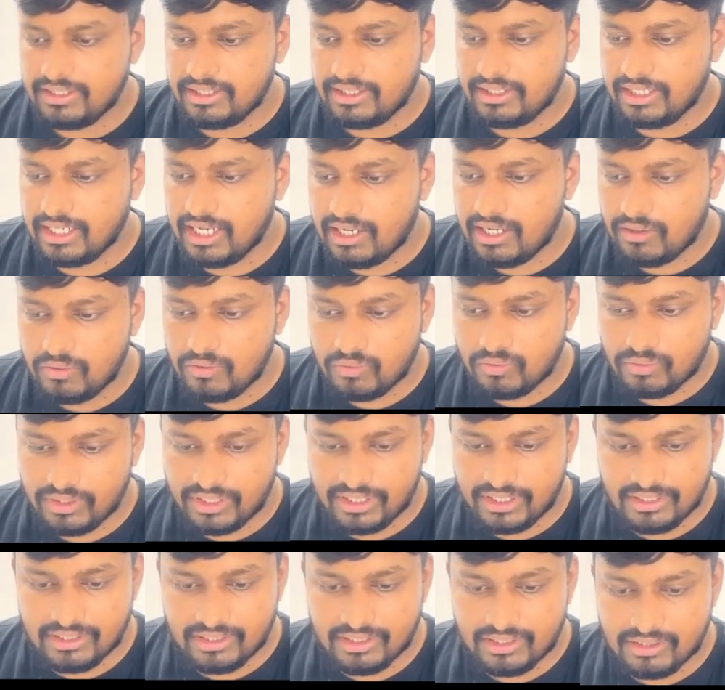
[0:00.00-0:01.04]
Now
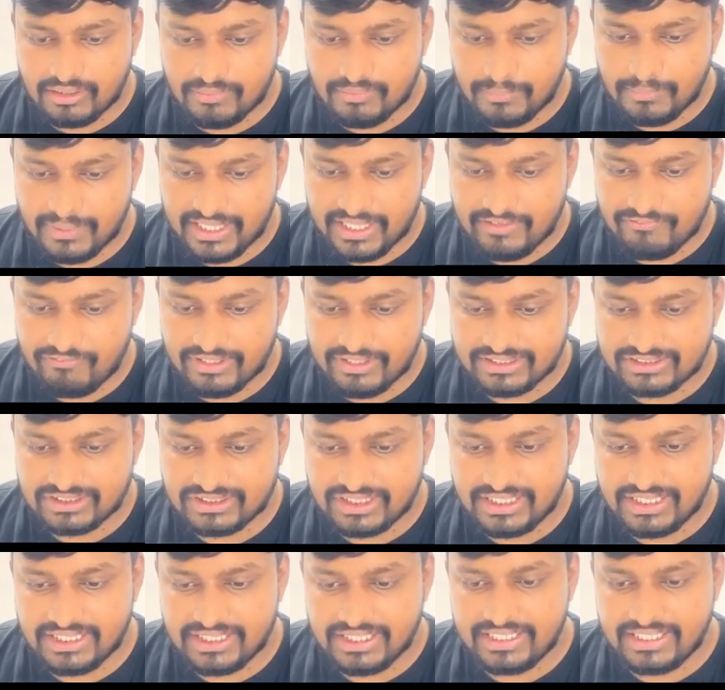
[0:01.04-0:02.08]

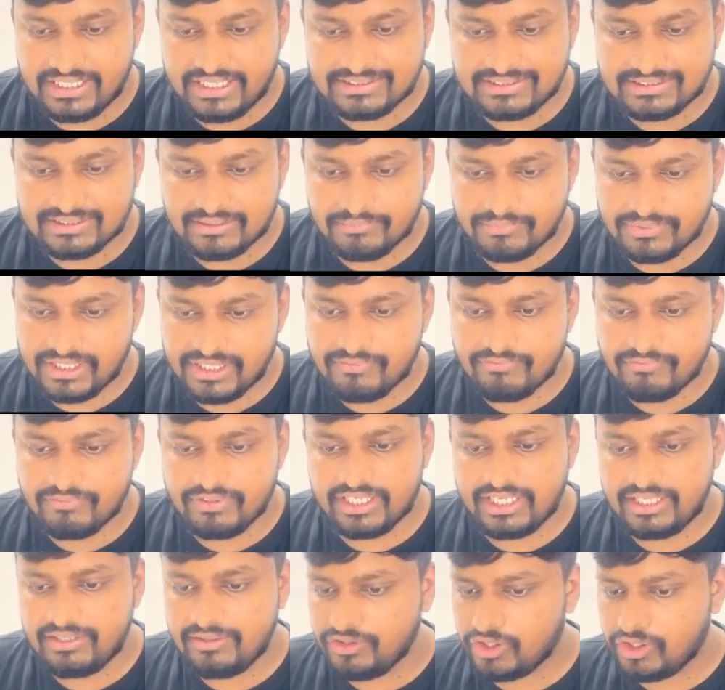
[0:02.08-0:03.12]
manufacturing date is something
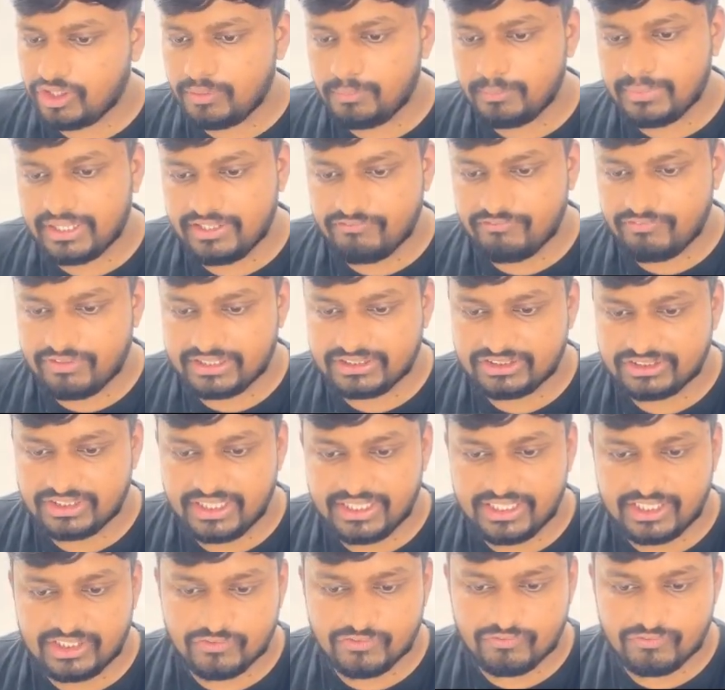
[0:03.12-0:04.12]
wherein you are manufacturing it.